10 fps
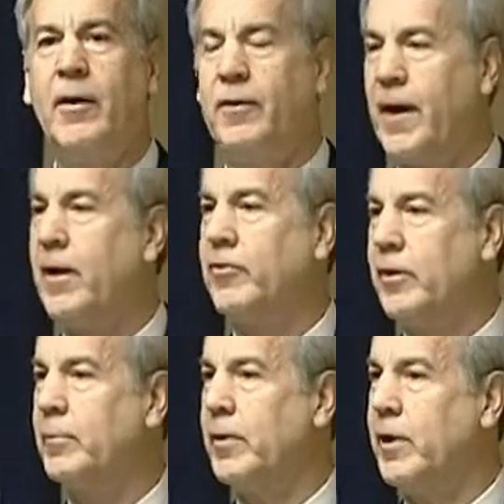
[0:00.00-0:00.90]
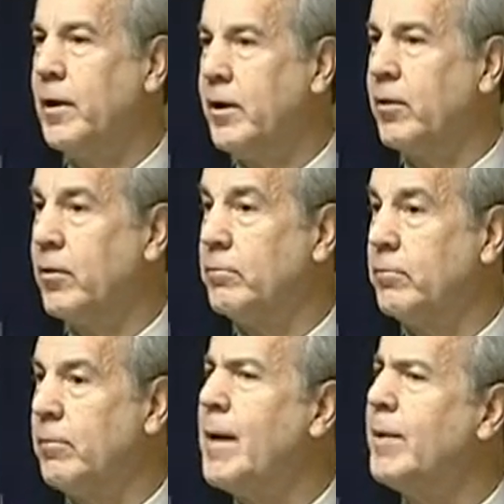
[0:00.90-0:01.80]
1,000 a year,
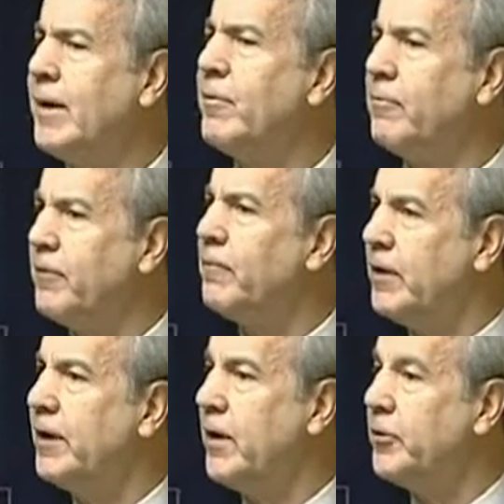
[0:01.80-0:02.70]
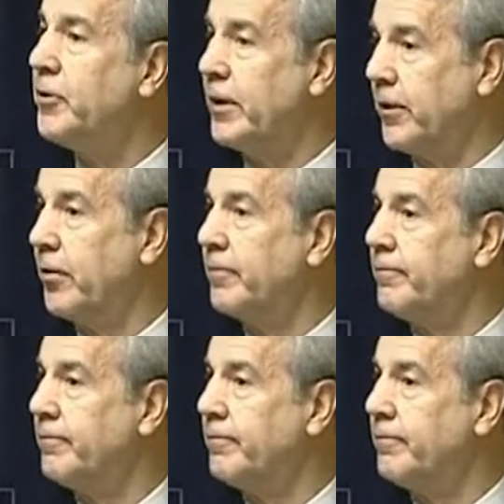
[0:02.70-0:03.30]
maybe even 1,500 a year.